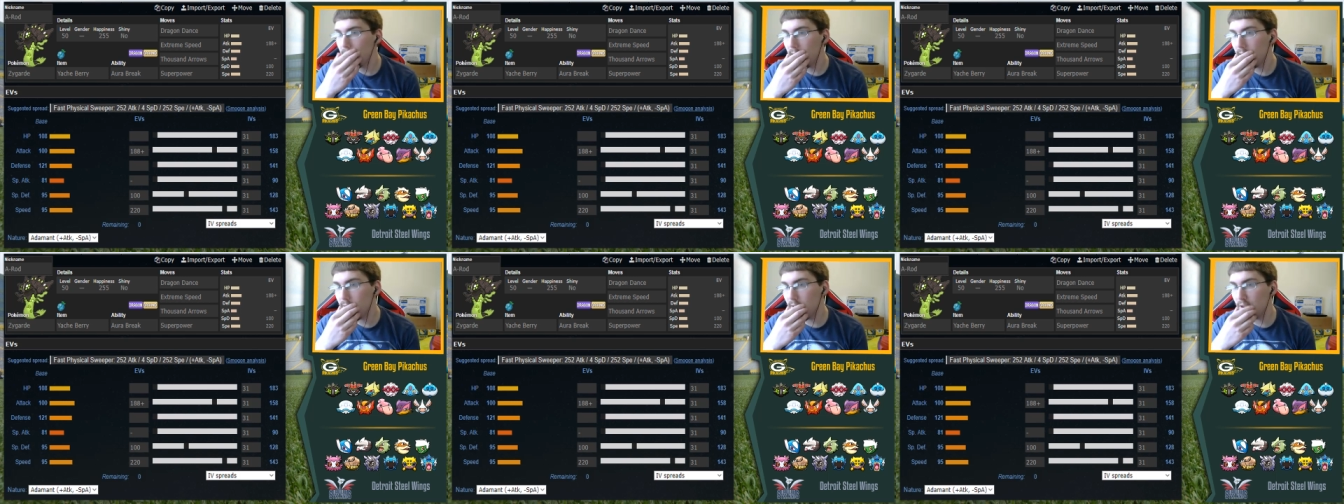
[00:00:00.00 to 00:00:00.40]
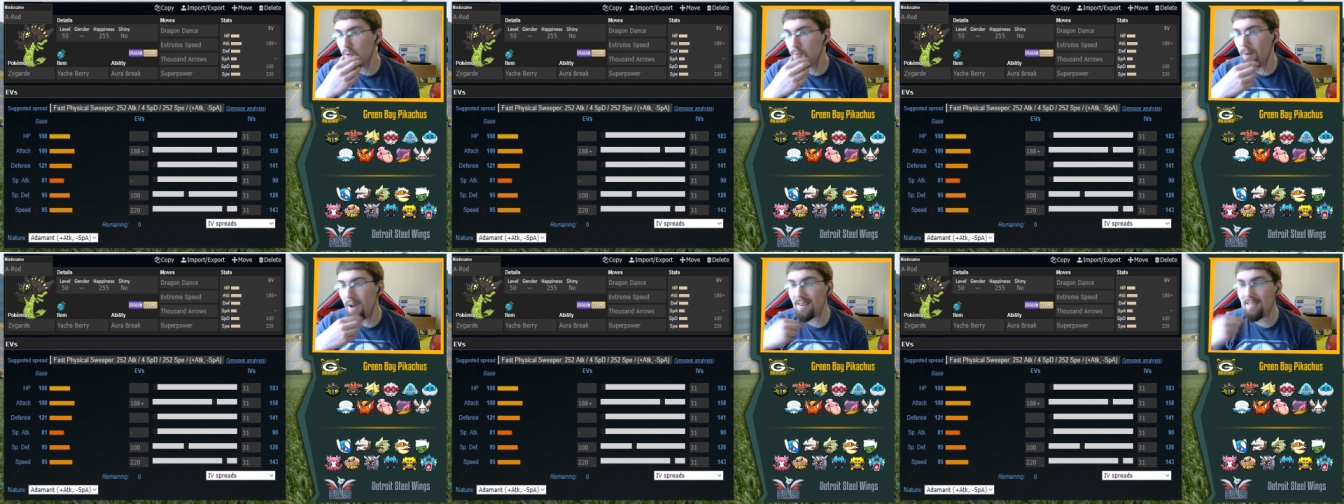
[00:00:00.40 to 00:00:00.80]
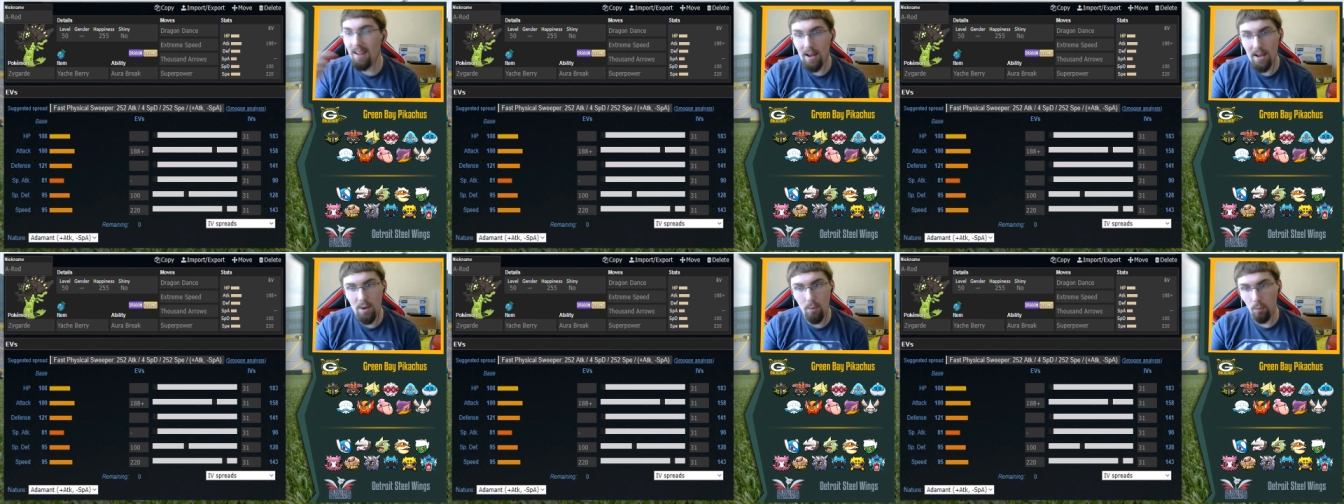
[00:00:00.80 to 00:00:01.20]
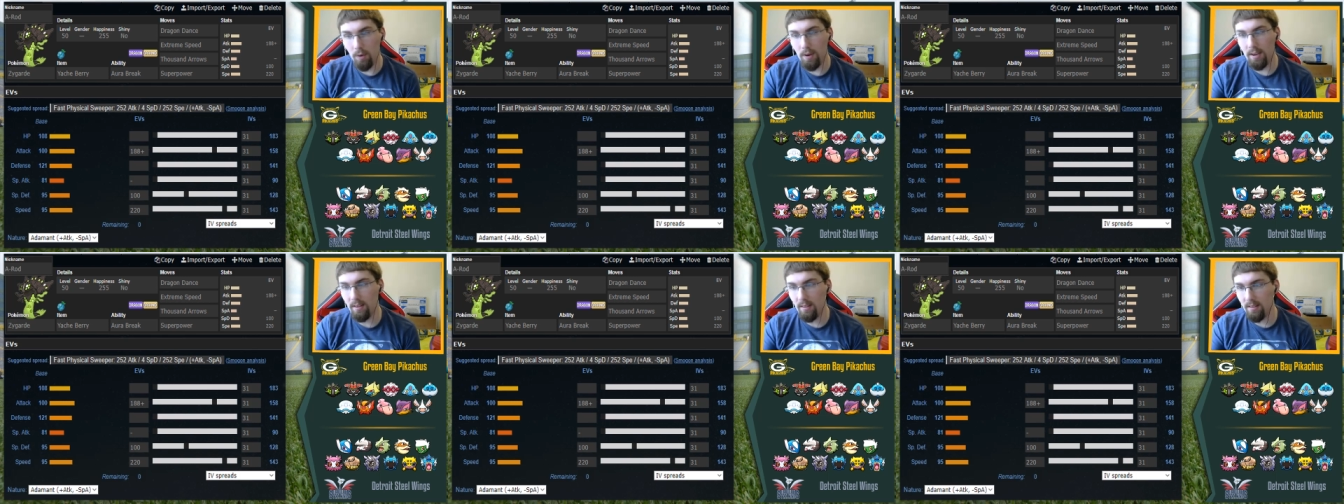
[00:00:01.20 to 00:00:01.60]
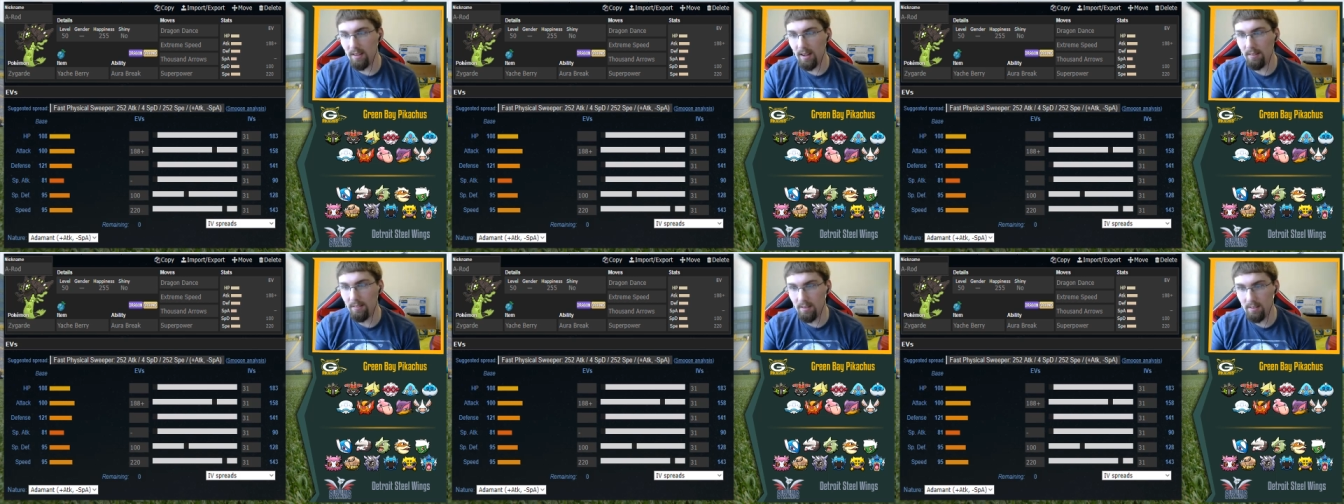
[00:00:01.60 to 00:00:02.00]
If he specs, it would kill us
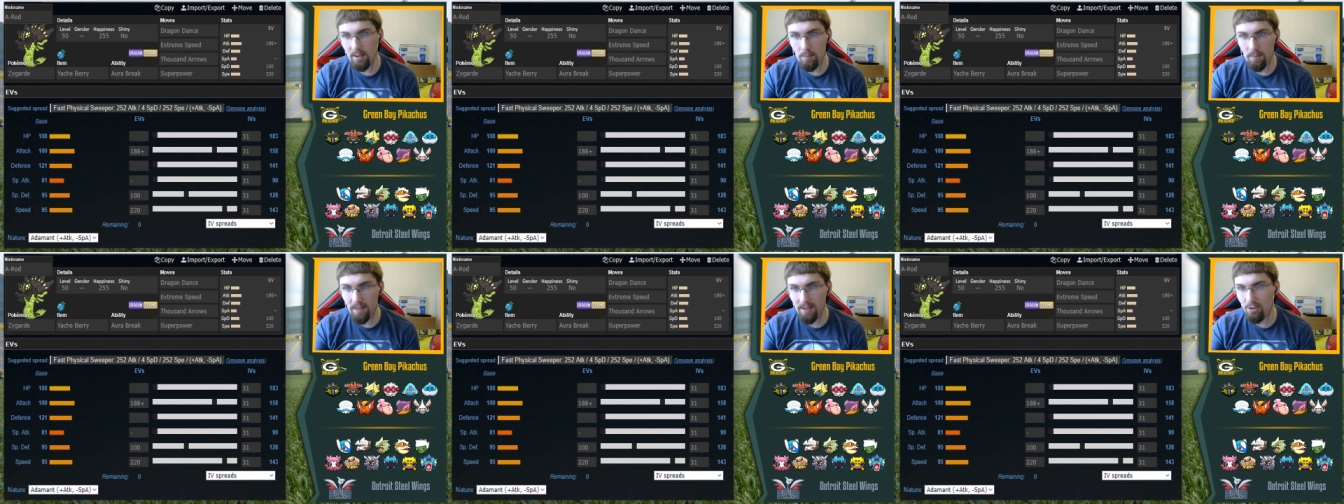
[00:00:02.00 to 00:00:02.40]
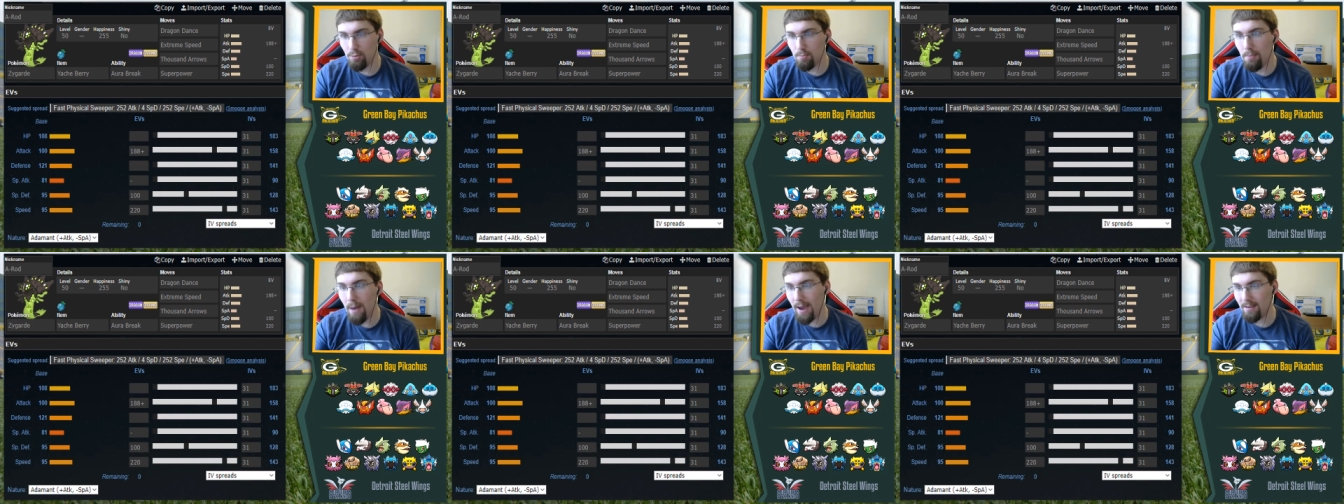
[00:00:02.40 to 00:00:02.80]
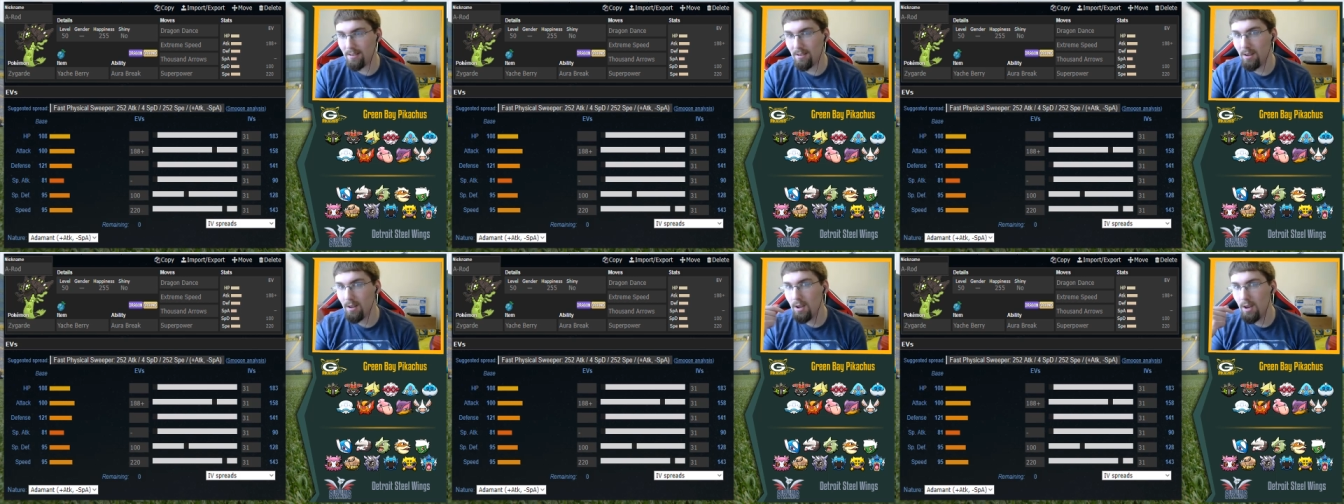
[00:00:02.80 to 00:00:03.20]
obviously, but that's specs.